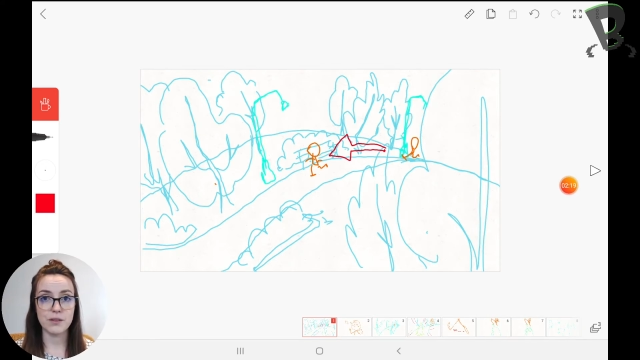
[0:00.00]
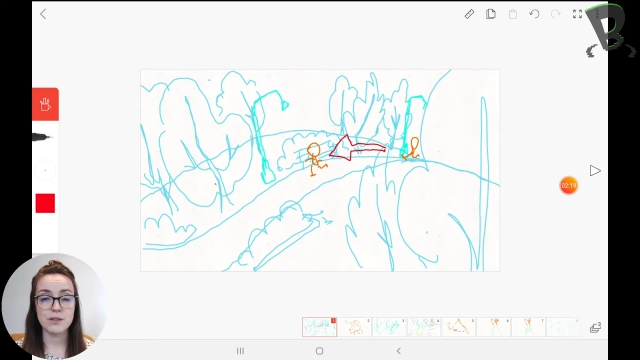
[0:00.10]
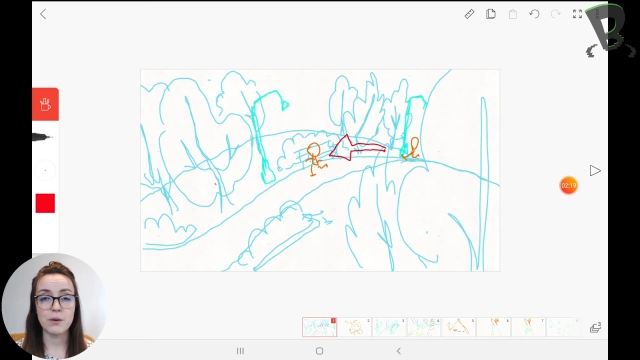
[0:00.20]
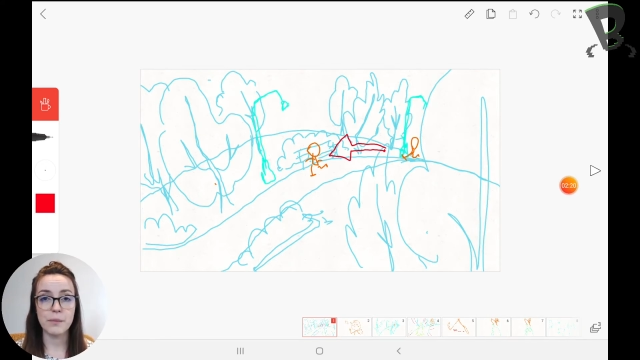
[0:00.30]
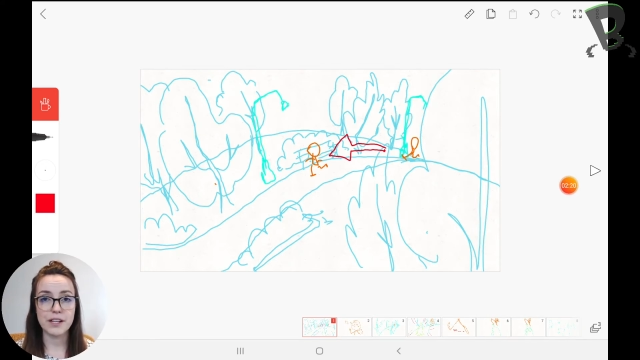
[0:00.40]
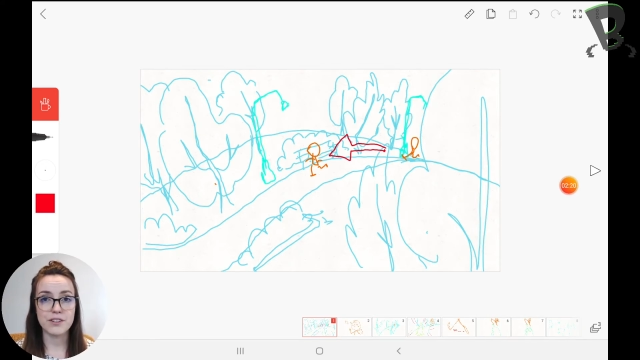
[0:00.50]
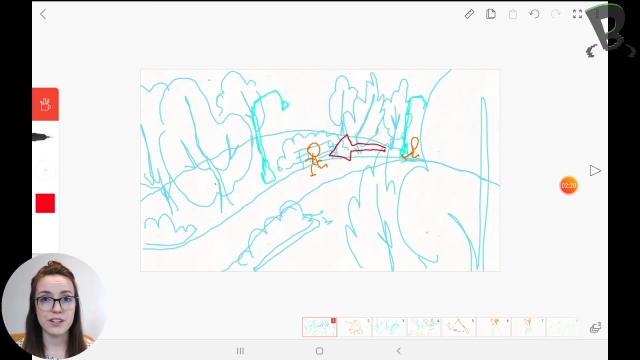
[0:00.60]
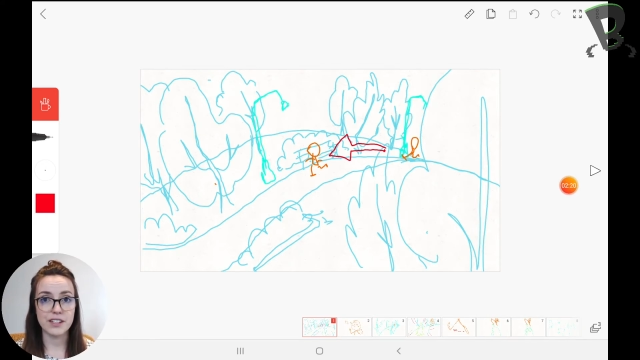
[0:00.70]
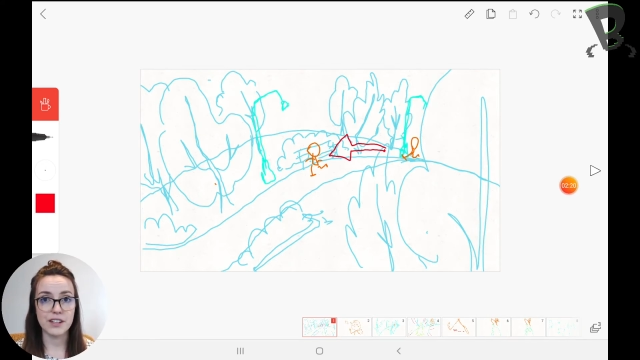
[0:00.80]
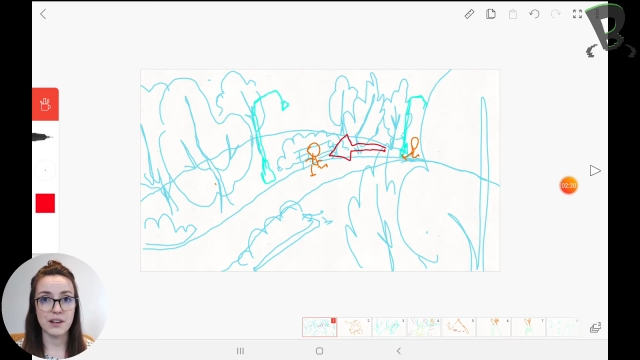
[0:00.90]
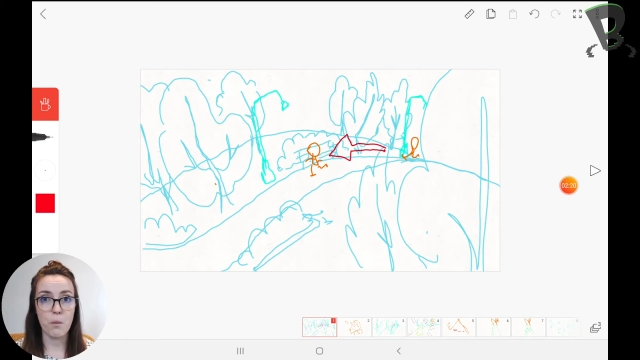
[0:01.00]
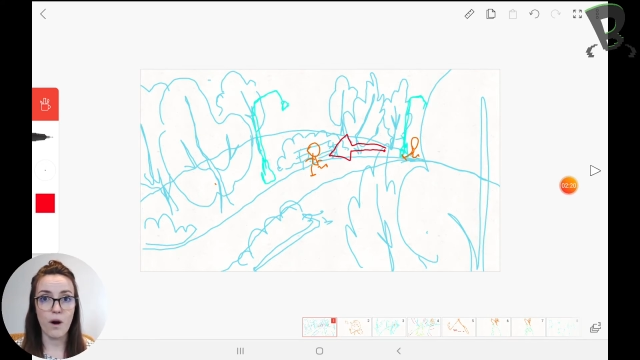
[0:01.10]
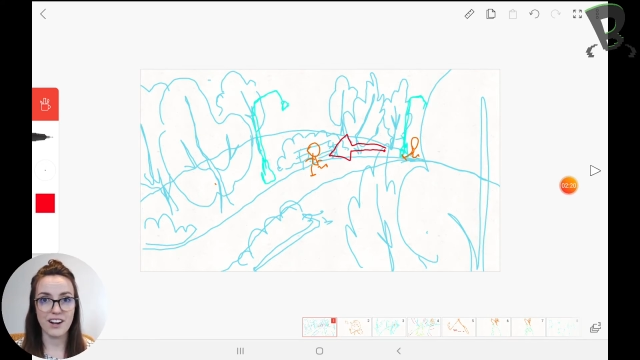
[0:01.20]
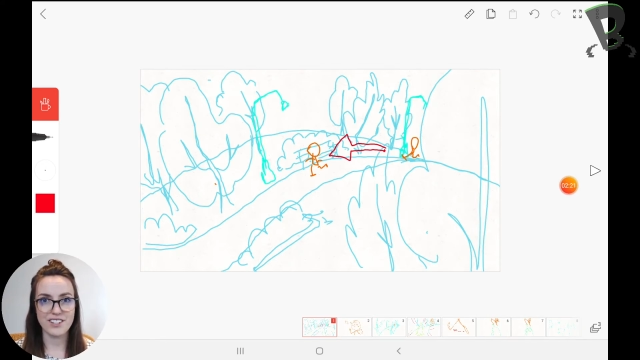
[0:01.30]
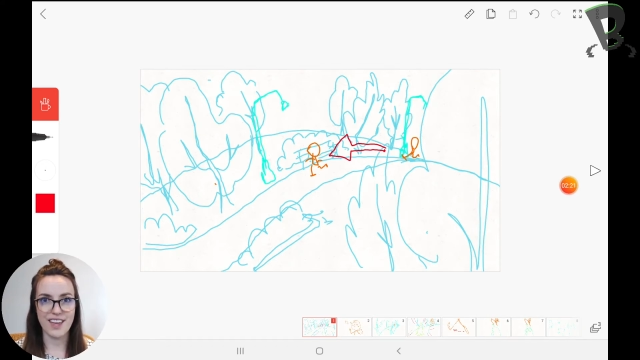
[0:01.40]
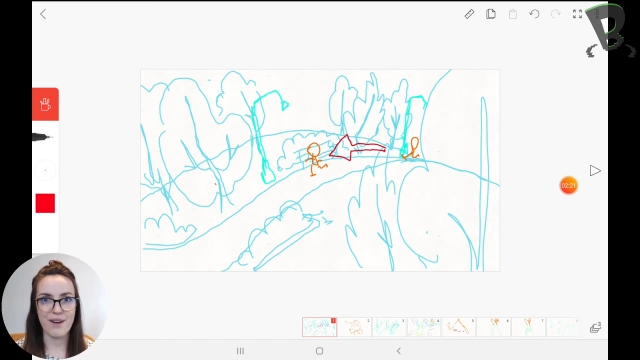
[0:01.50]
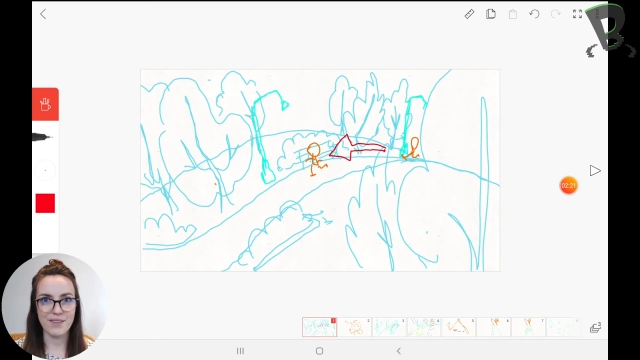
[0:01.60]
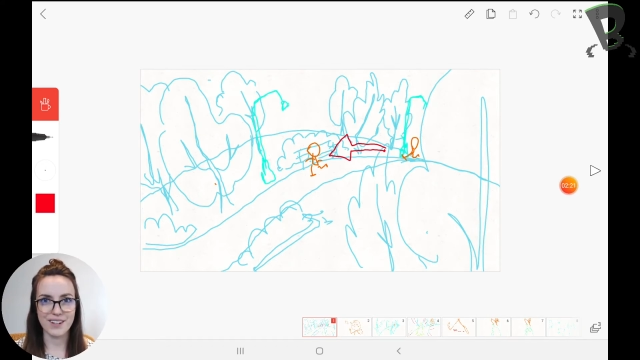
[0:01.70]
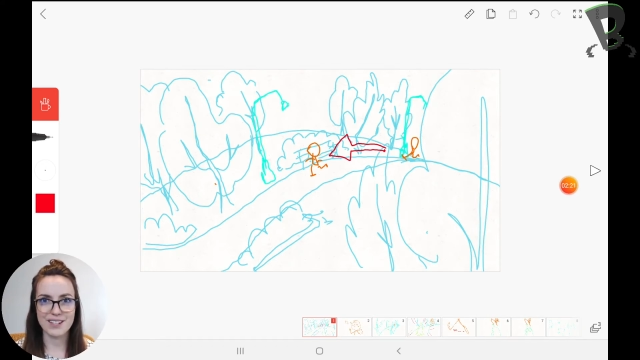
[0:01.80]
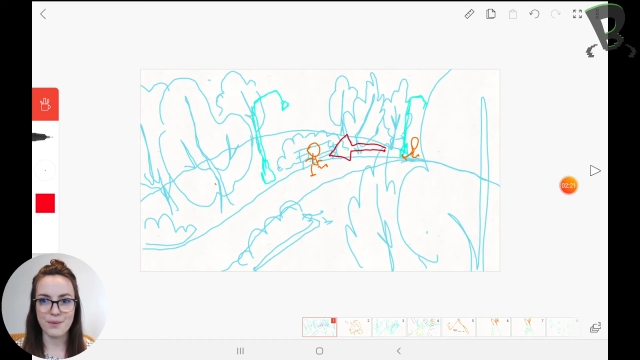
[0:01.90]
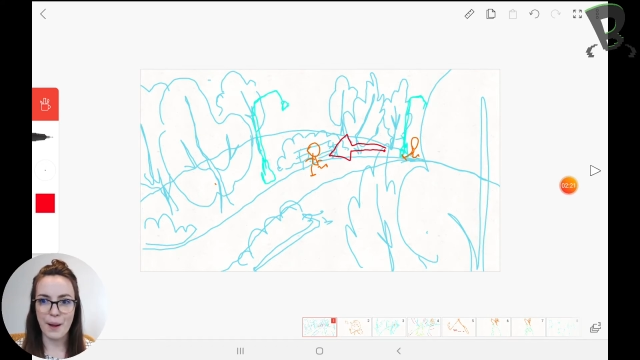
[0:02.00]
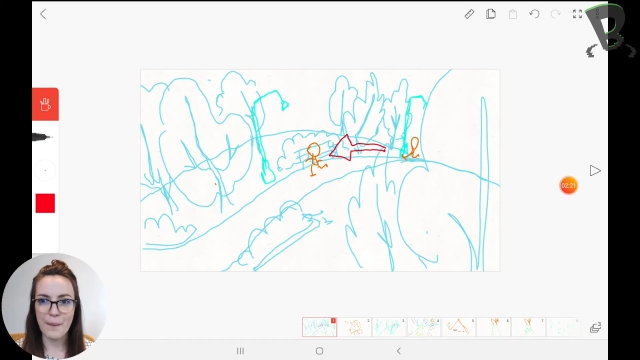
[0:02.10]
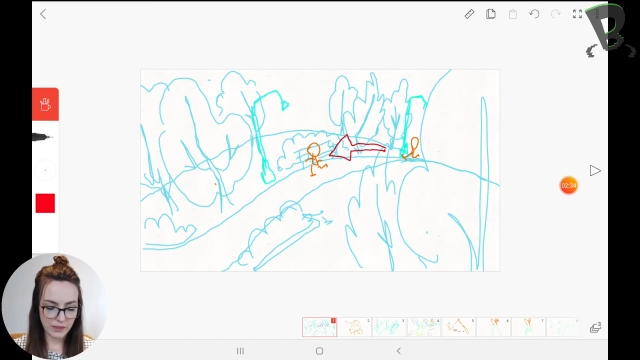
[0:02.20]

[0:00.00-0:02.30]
so make sure to watch that one as well.